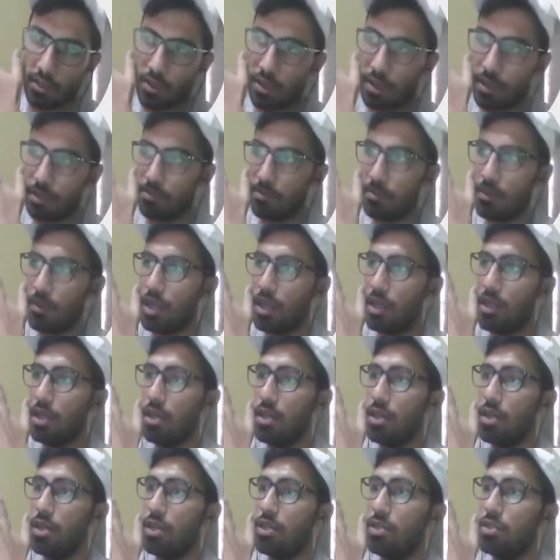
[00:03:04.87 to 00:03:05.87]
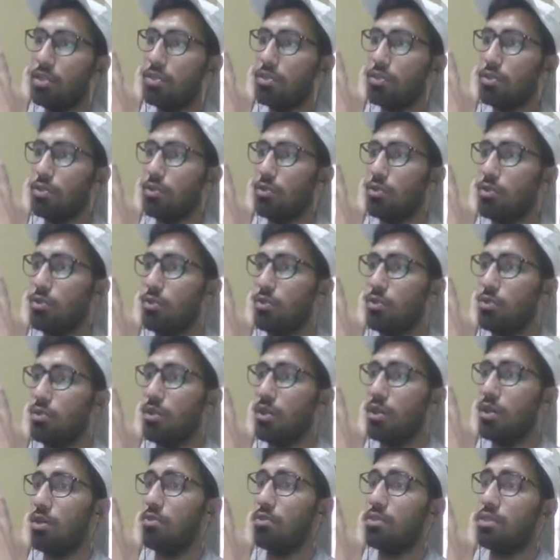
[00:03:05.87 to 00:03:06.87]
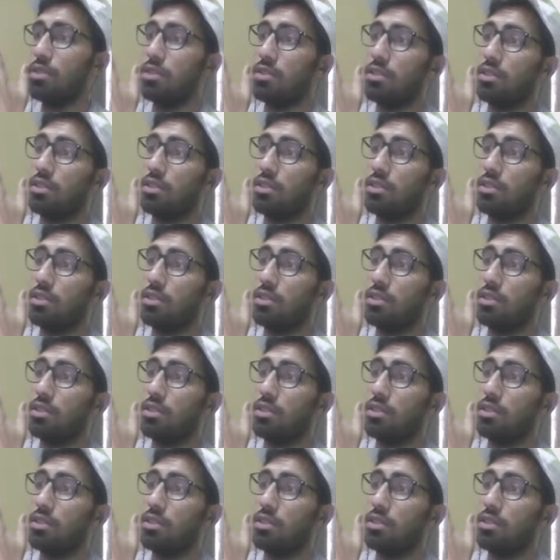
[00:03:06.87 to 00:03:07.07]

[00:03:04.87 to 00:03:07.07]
Okay, so how does